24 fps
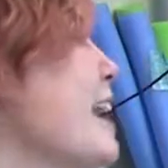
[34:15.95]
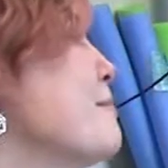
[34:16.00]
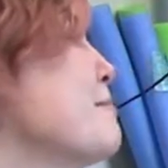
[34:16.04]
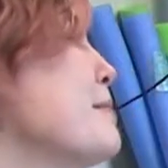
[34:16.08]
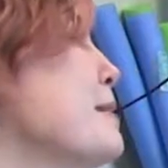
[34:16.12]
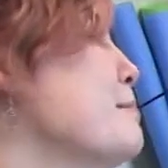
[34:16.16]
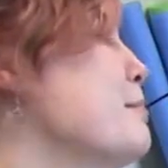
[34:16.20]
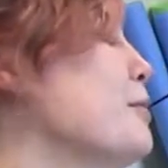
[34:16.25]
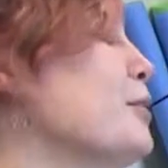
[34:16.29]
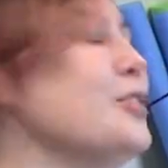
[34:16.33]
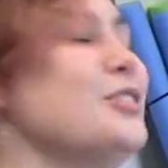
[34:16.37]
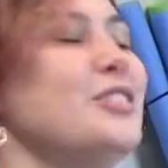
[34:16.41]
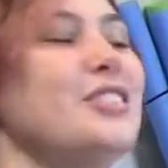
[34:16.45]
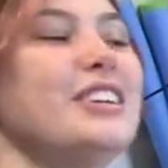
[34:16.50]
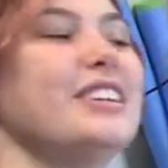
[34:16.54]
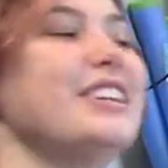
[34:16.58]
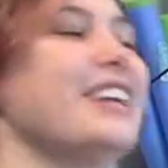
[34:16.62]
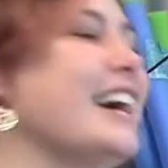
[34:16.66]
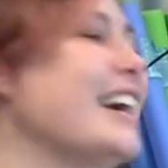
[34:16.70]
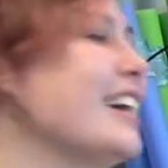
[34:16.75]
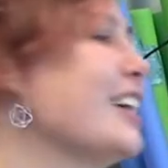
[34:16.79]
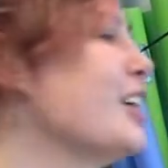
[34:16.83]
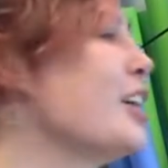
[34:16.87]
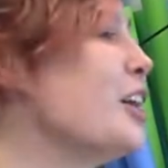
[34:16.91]
people to
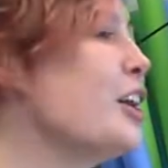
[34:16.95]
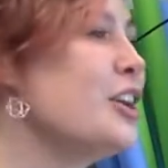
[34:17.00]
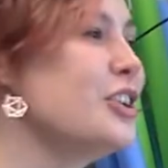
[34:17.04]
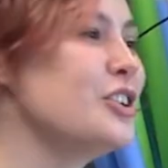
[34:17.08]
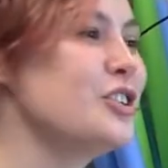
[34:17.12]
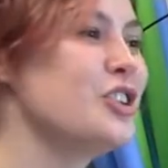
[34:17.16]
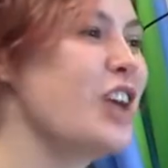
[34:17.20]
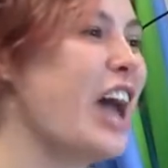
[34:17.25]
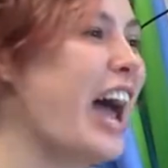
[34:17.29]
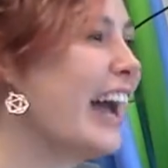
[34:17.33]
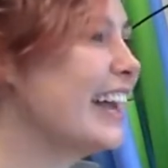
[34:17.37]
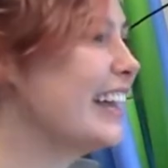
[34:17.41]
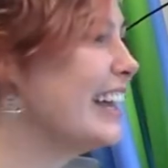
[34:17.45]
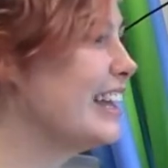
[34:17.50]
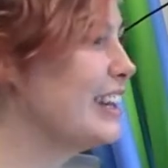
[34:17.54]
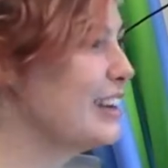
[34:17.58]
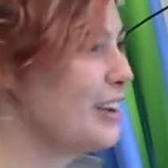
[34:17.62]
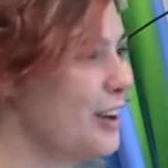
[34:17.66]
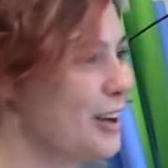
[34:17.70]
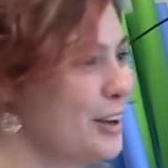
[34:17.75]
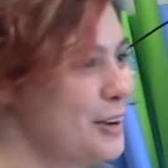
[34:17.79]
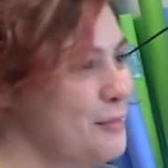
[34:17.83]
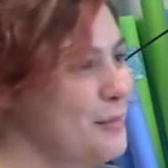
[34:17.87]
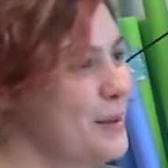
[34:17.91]
like check in
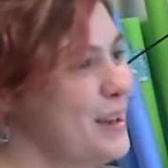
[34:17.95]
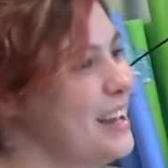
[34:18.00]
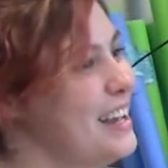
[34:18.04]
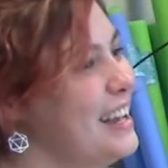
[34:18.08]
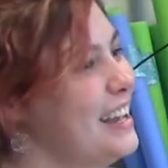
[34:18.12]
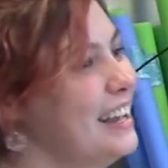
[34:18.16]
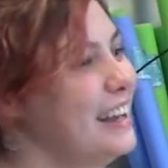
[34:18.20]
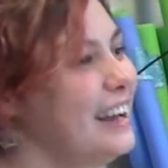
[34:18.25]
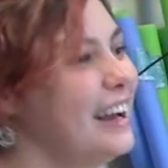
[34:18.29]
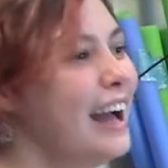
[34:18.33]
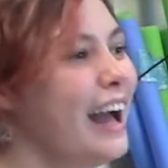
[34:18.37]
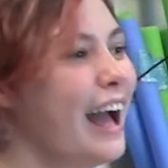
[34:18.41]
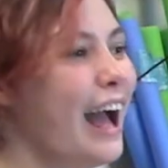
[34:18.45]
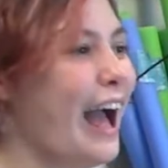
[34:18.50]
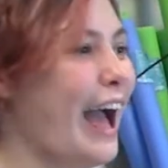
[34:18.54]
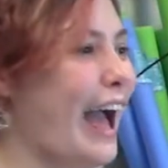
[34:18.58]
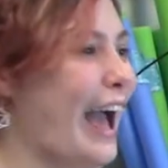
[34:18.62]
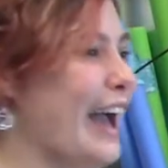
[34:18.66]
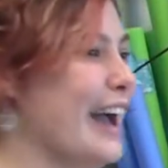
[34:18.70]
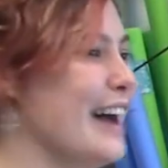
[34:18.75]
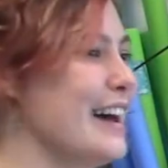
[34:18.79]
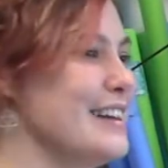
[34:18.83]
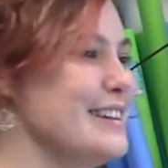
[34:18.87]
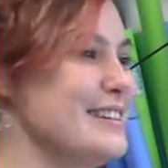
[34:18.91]
on me
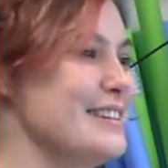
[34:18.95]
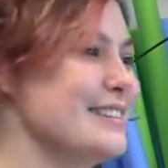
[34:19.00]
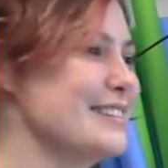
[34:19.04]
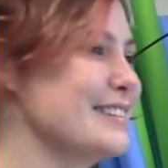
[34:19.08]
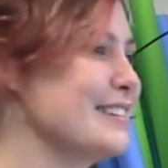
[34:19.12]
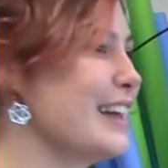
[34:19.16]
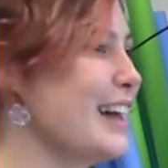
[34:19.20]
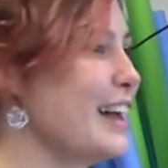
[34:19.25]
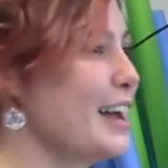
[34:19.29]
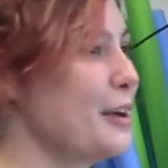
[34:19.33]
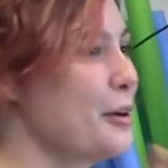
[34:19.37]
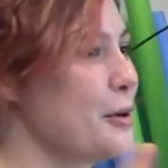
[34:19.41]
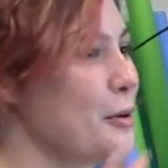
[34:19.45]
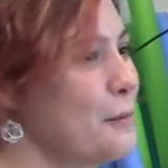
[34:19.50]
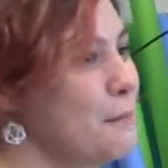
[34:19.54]
and like,